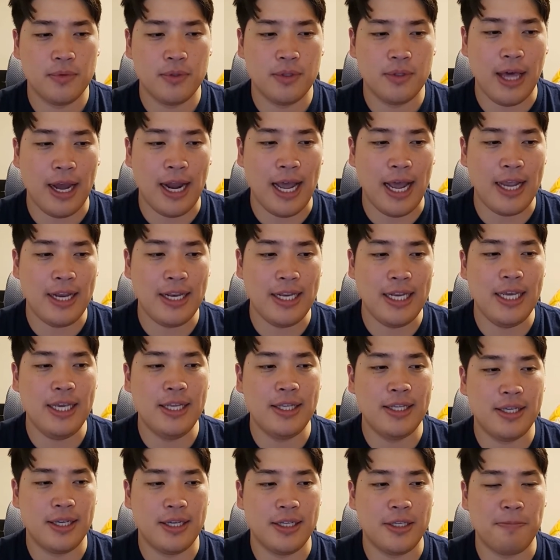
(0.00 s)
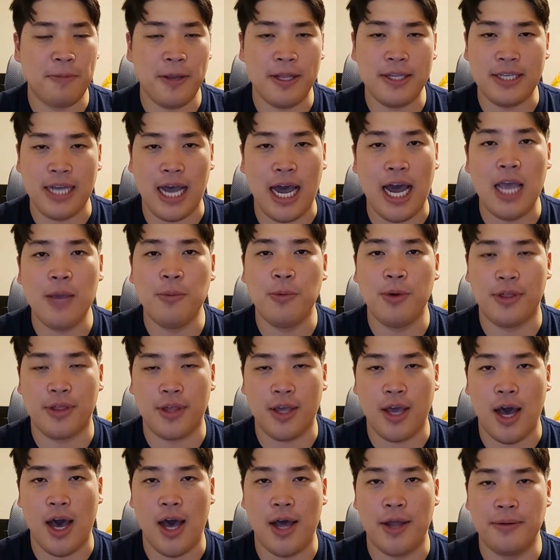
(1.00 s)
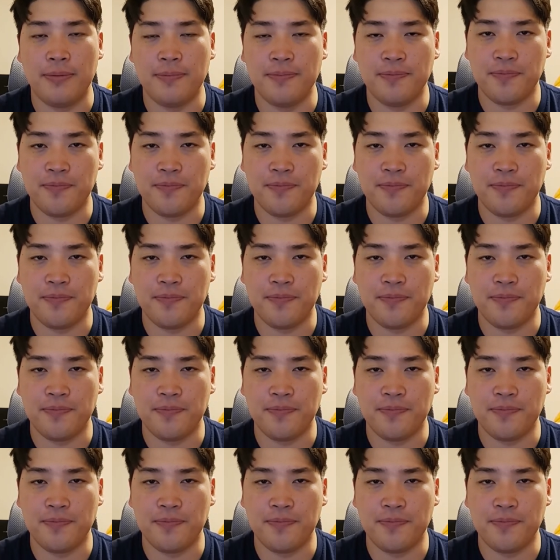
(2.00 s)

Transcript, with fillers: that I need to spend time with God